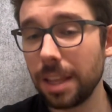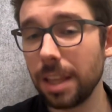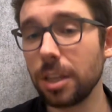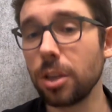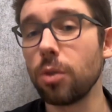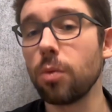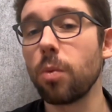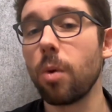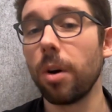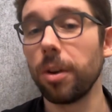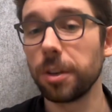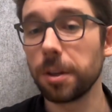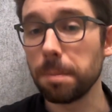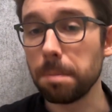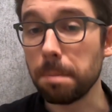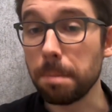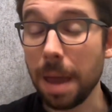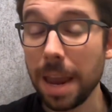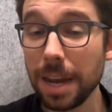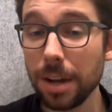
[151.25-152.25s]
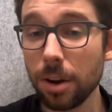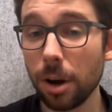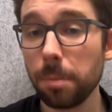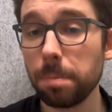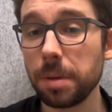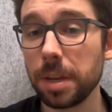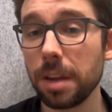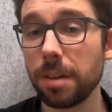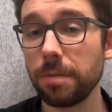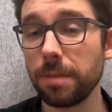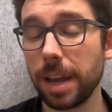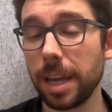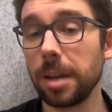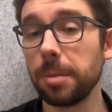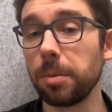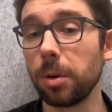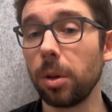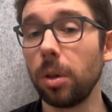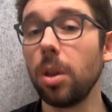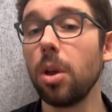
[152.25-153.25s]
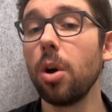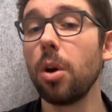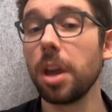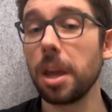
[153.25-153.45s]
that you want may not be available,